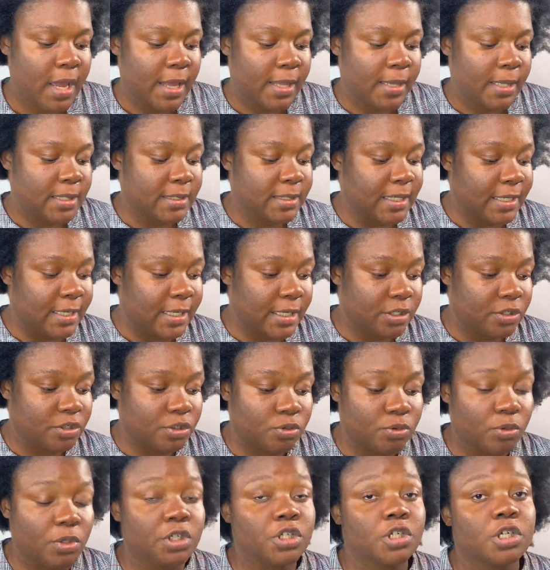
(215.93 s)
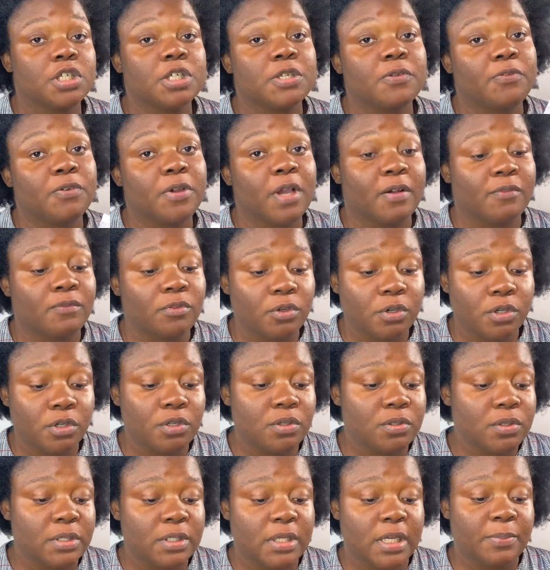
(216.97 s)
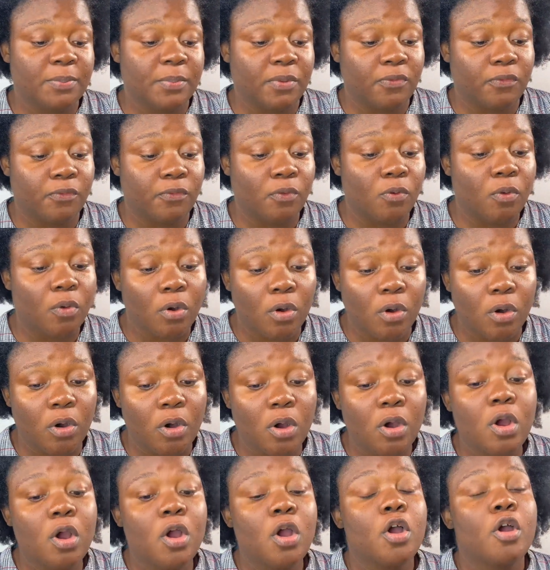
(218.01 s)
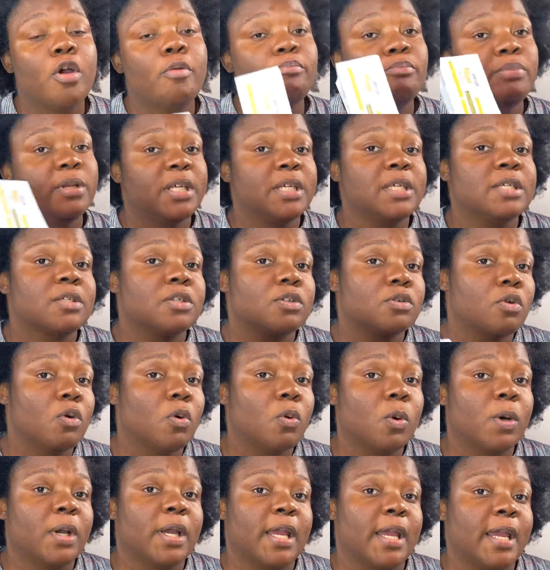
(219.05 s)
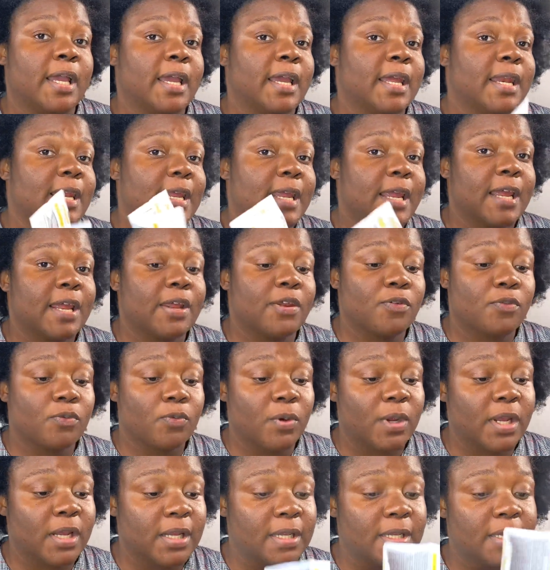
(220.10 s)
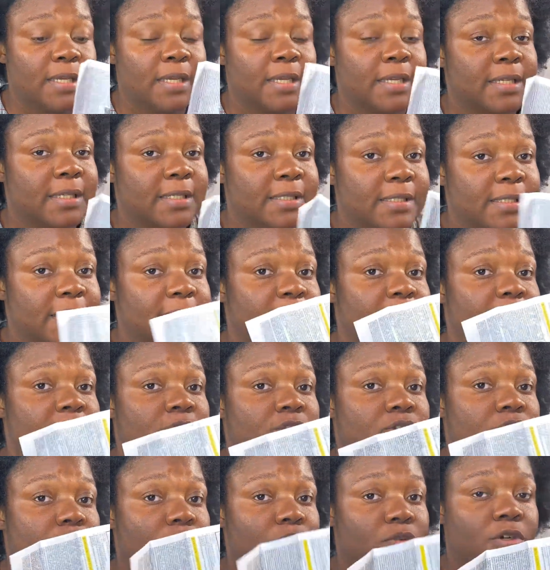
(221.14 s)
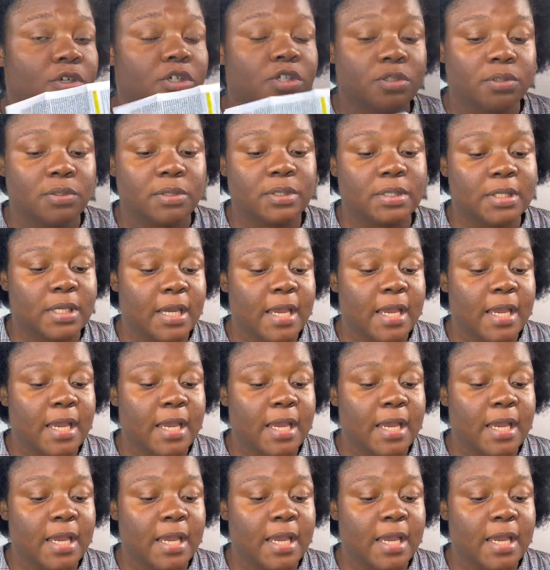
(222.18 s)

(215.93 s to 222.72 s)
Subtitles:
these are the instructions. If you have not used it before, please go ahead and read the instructions